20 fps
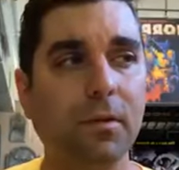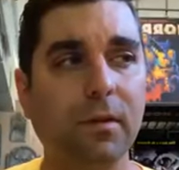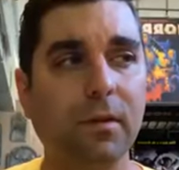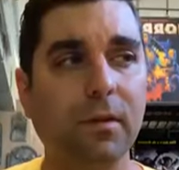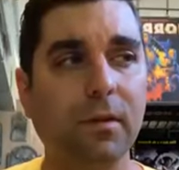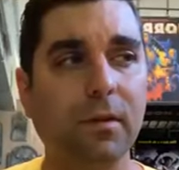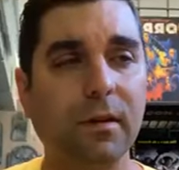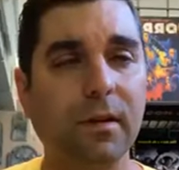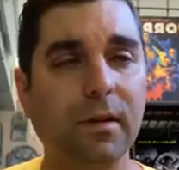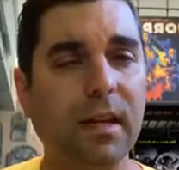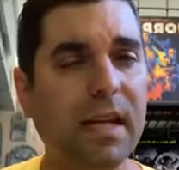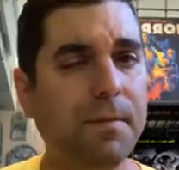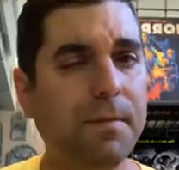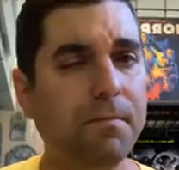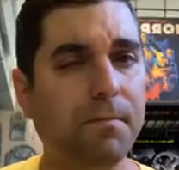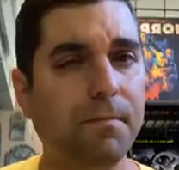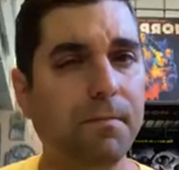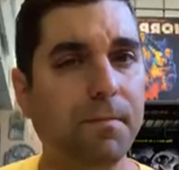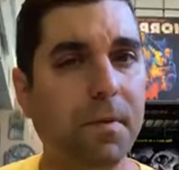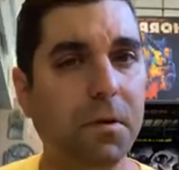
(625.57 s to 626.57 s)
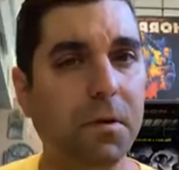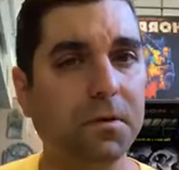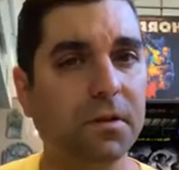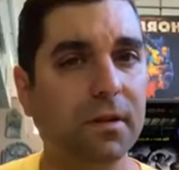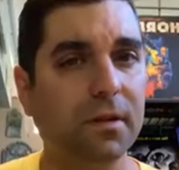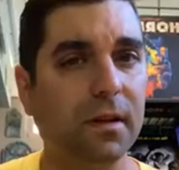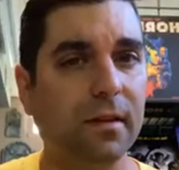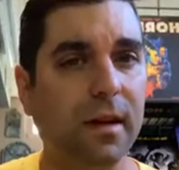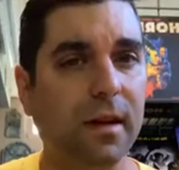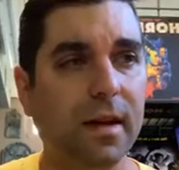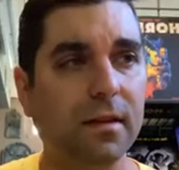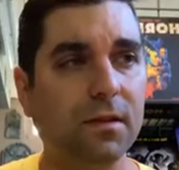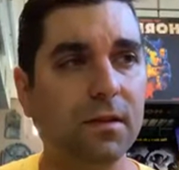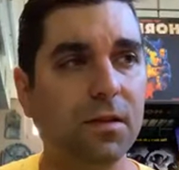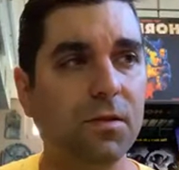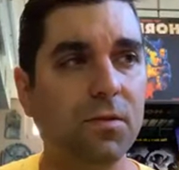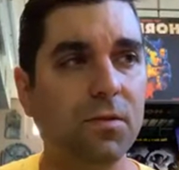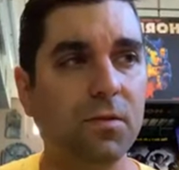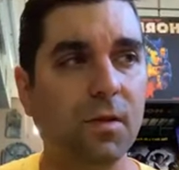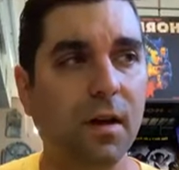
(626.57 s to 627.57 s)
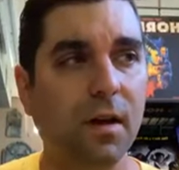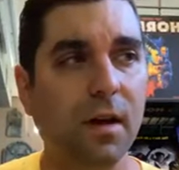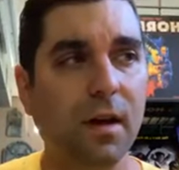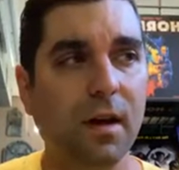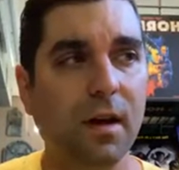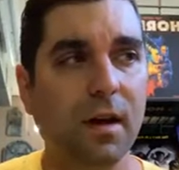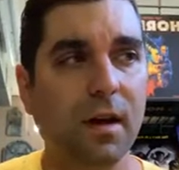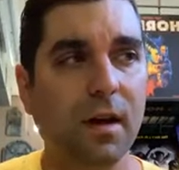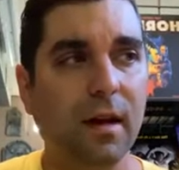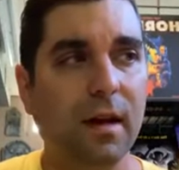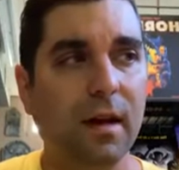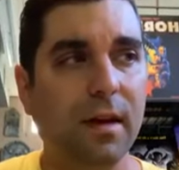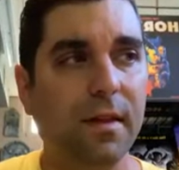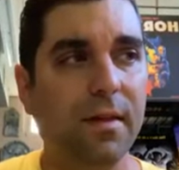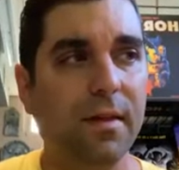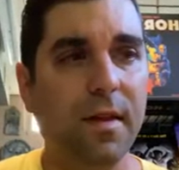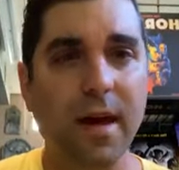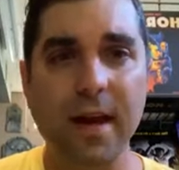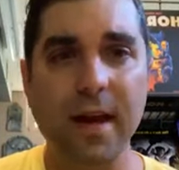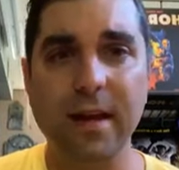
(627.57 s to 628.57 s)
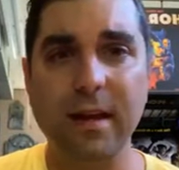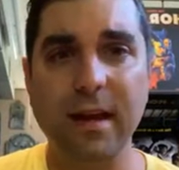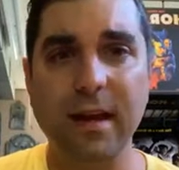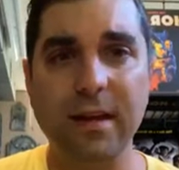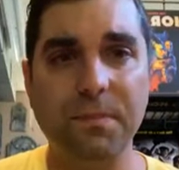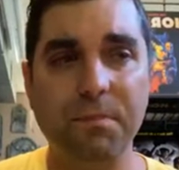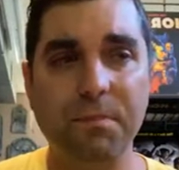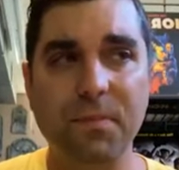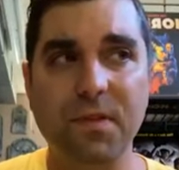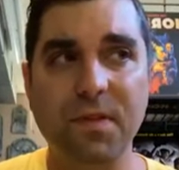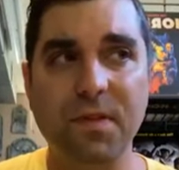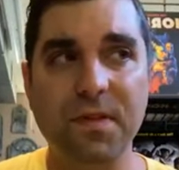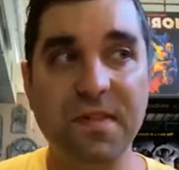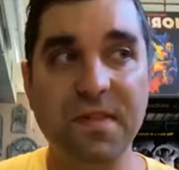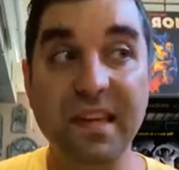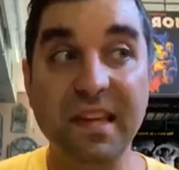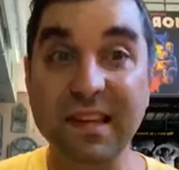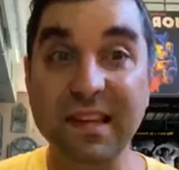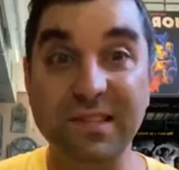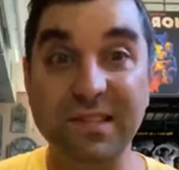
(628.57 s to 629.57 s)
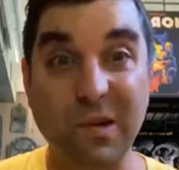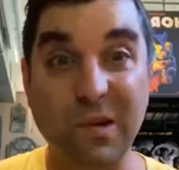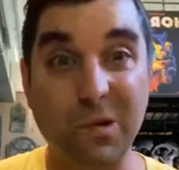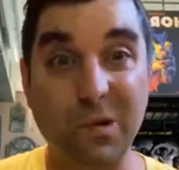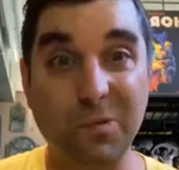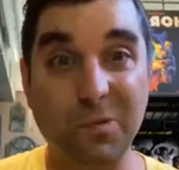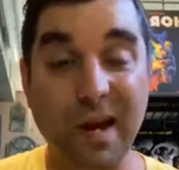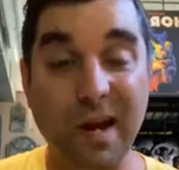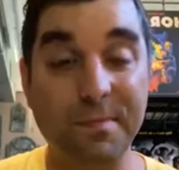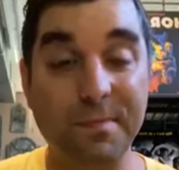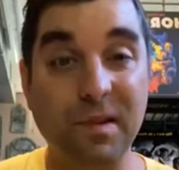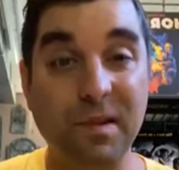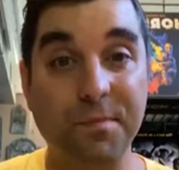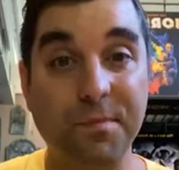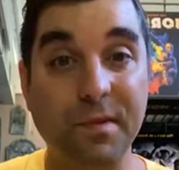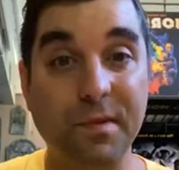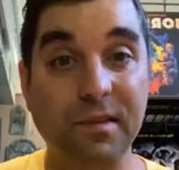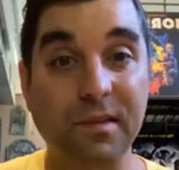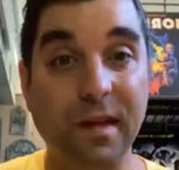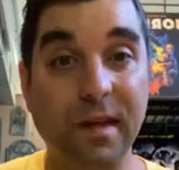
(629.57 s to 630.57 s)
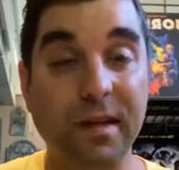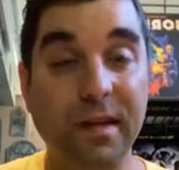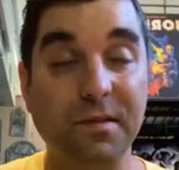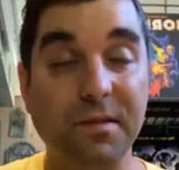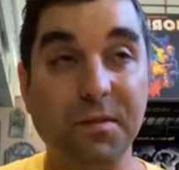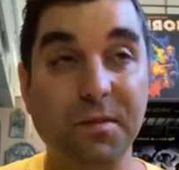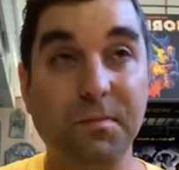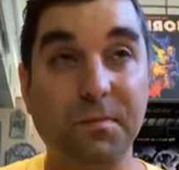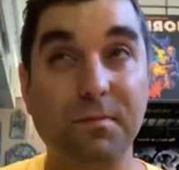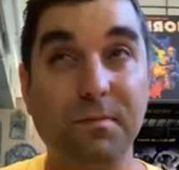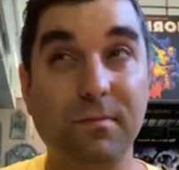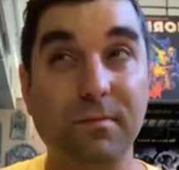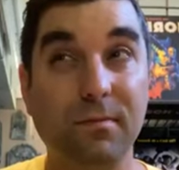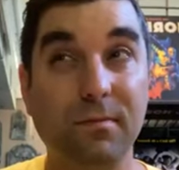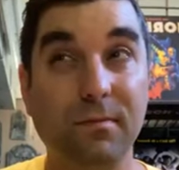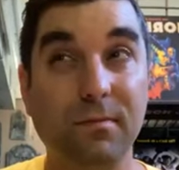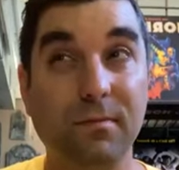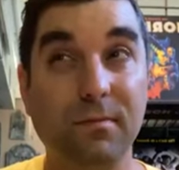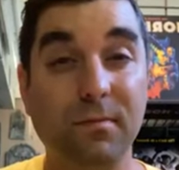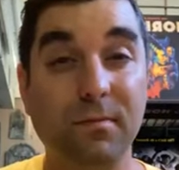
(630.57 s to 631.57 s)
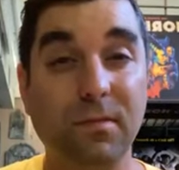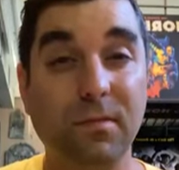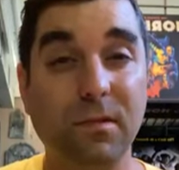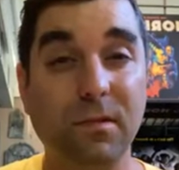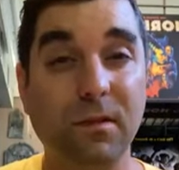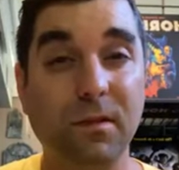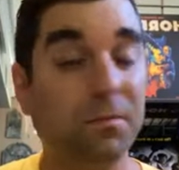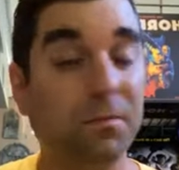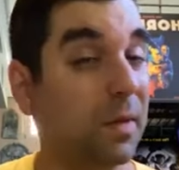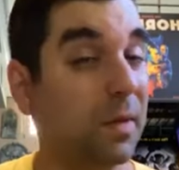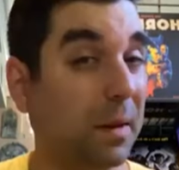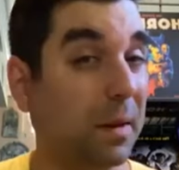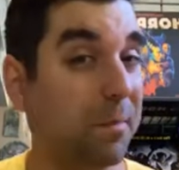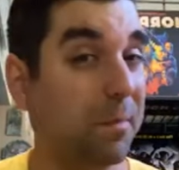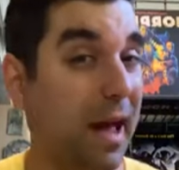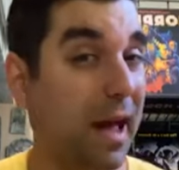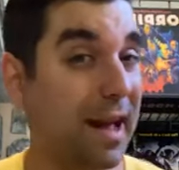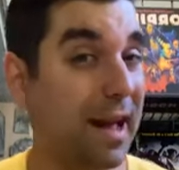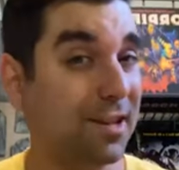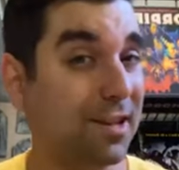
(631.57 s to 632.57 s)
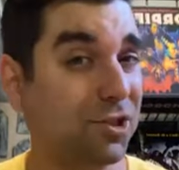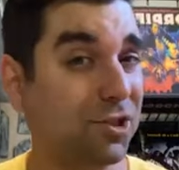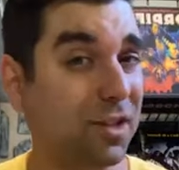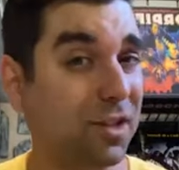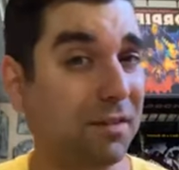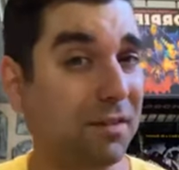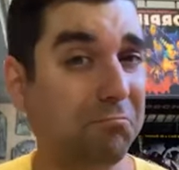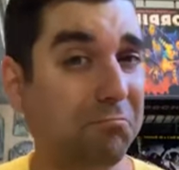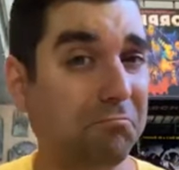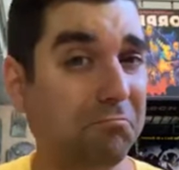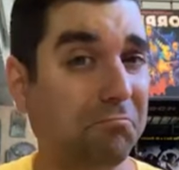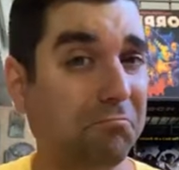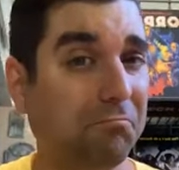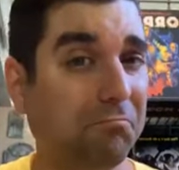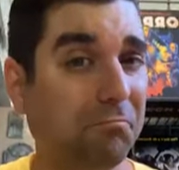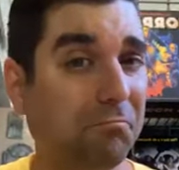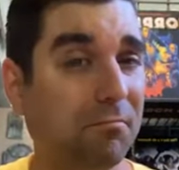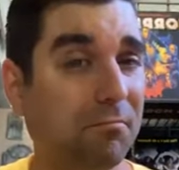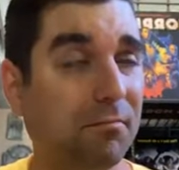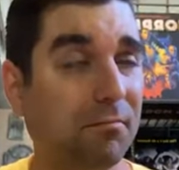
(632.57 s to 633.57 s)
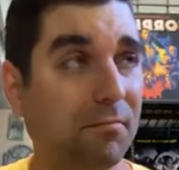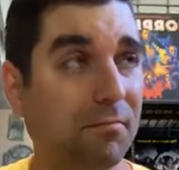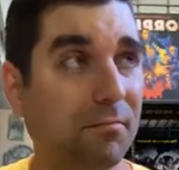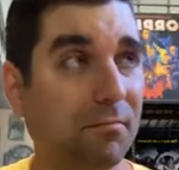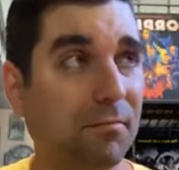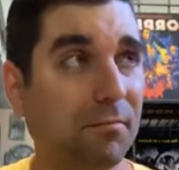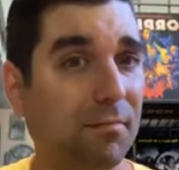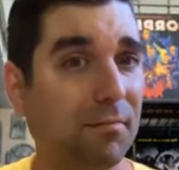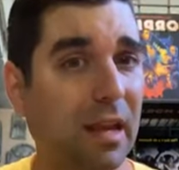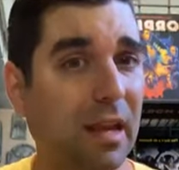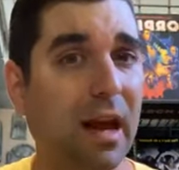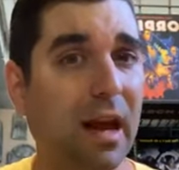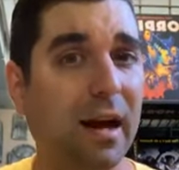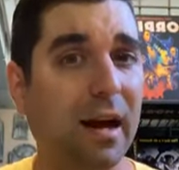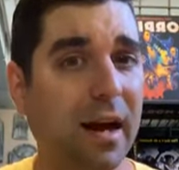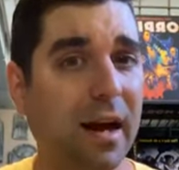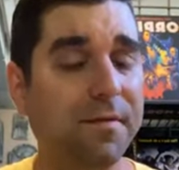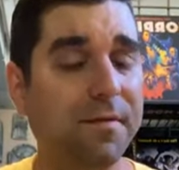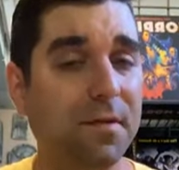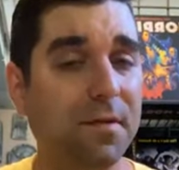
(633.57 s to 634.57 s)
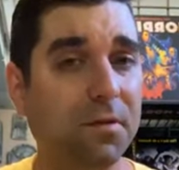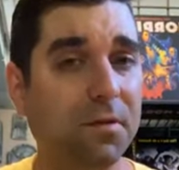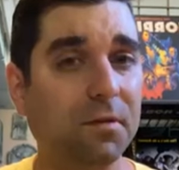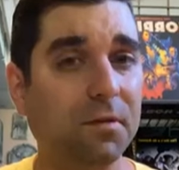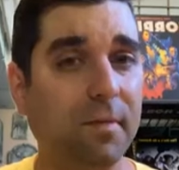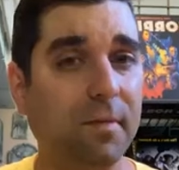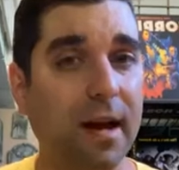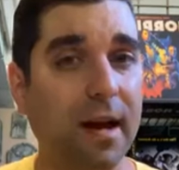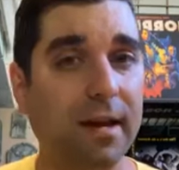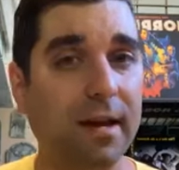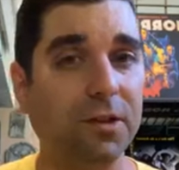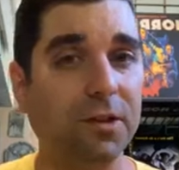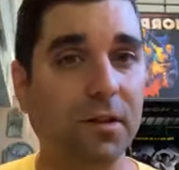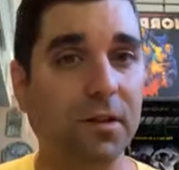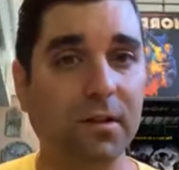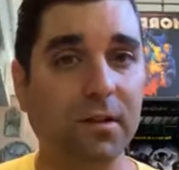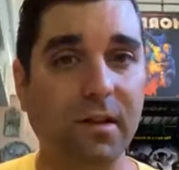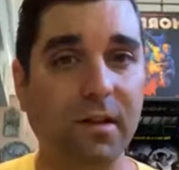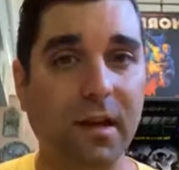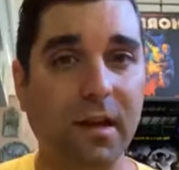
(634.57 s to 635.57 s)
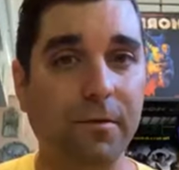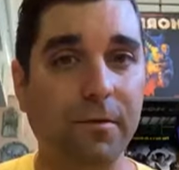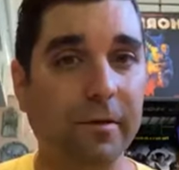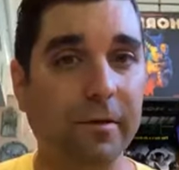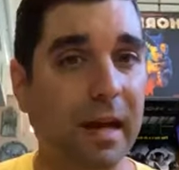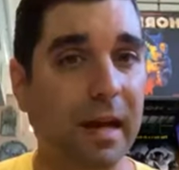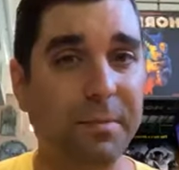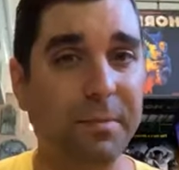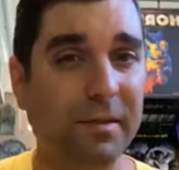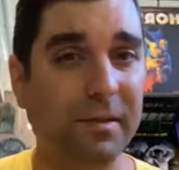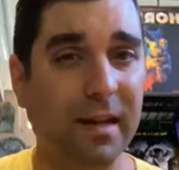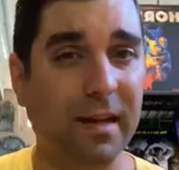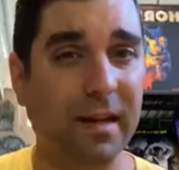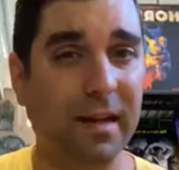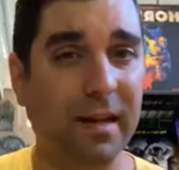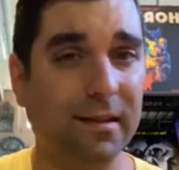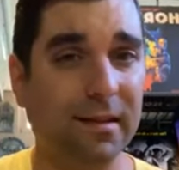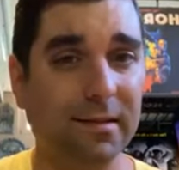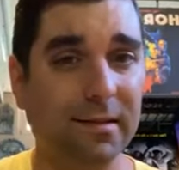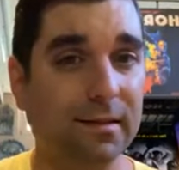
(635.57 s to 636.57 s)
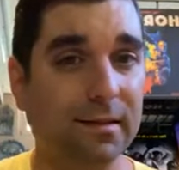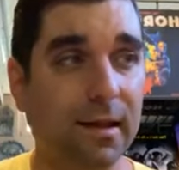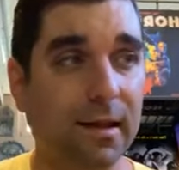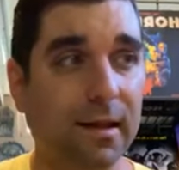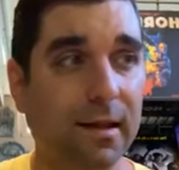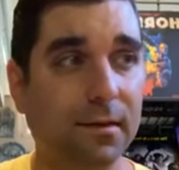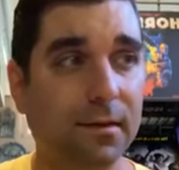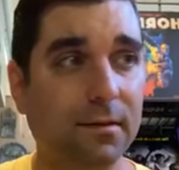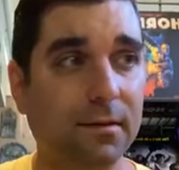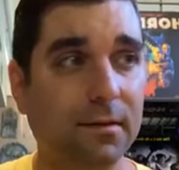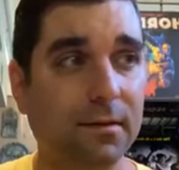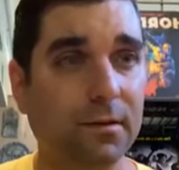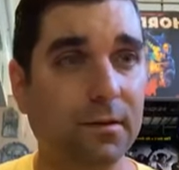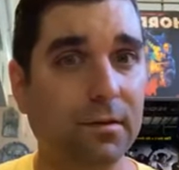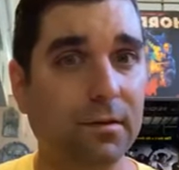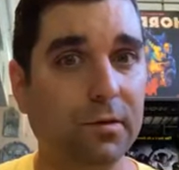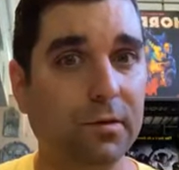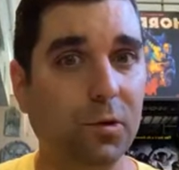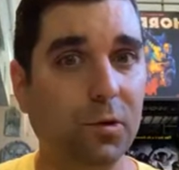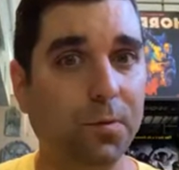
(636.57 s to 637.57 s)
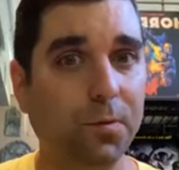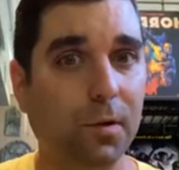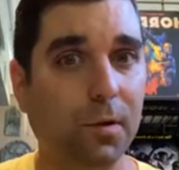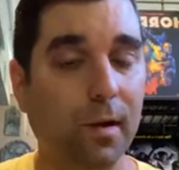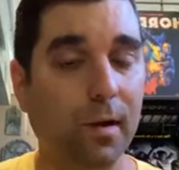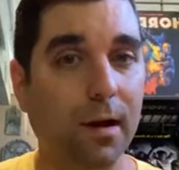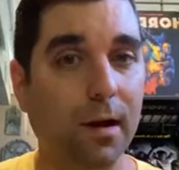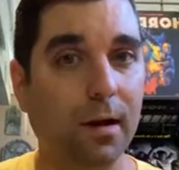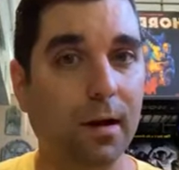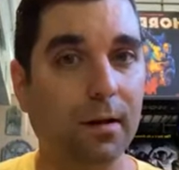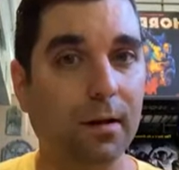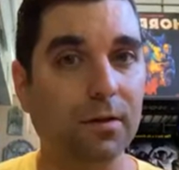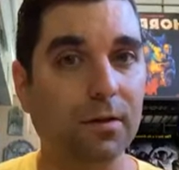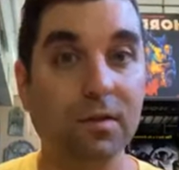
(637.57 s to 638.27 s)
So keep posted on that too. That I think is all wrapped up besides like packaging. Yeah, I have to do some packaging design for that, but that doesn't take super long.